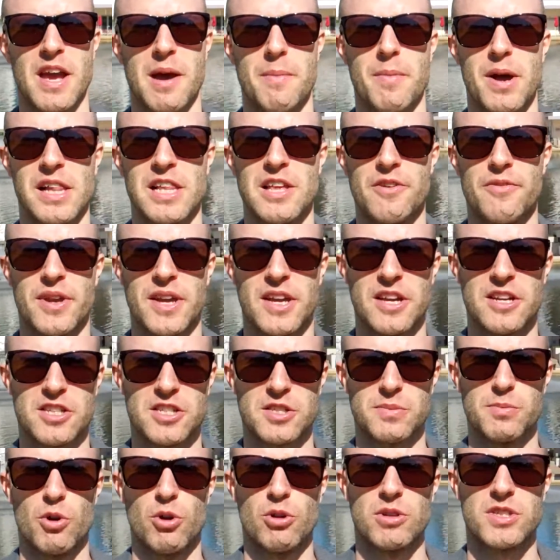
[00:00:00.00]
Am I living in a
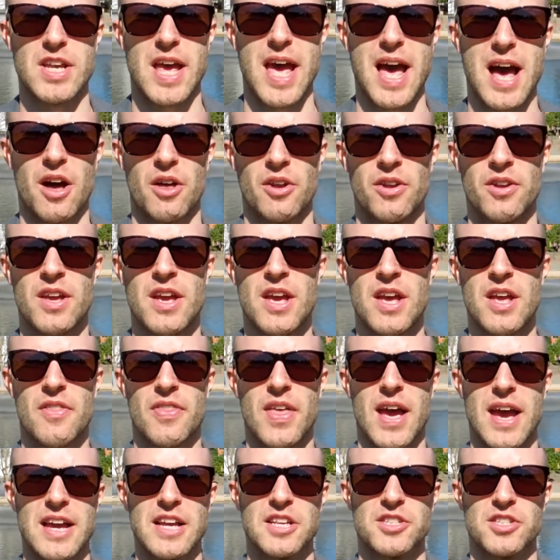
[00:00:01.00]
small town
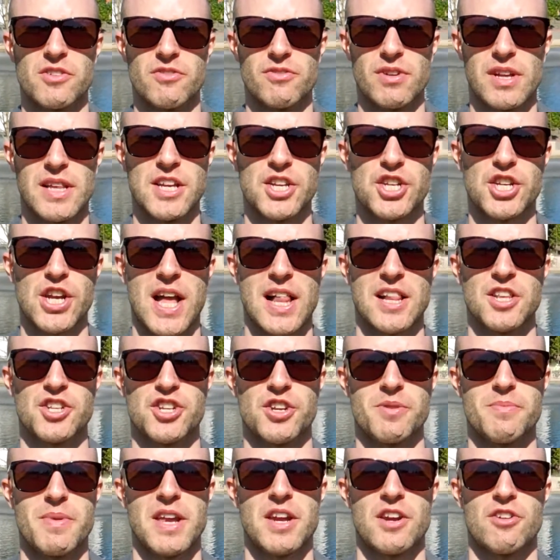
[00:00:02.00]
that isn't really
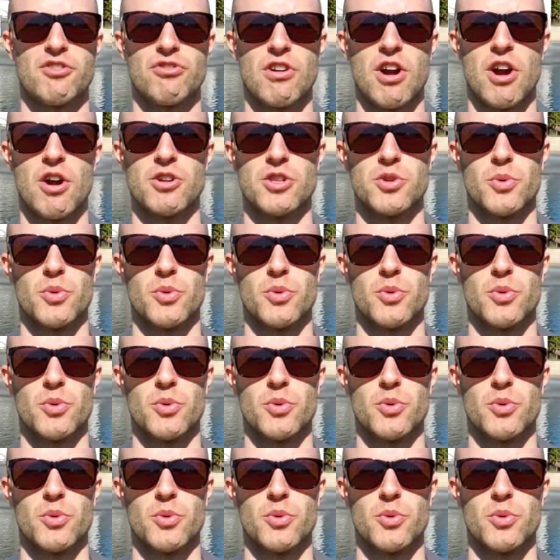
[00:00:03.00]
challenging me to grow?